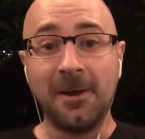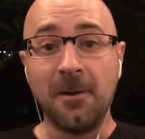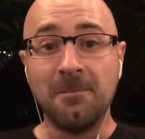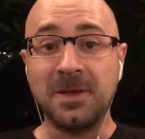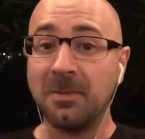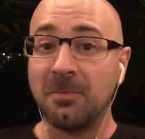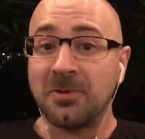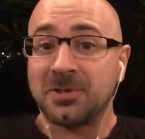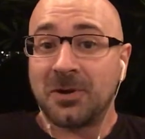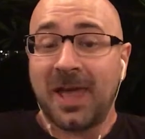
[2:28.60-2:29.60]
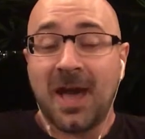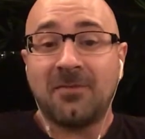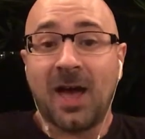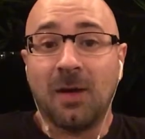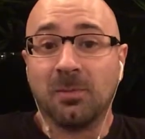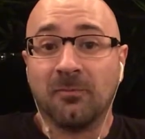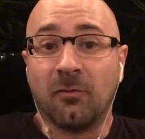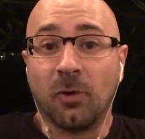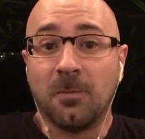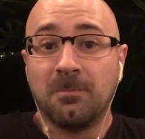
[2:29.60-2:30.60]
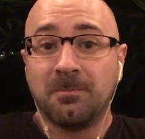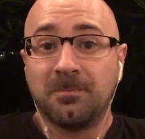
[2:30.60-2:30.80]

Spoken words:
Me and my brothers already have the album for him.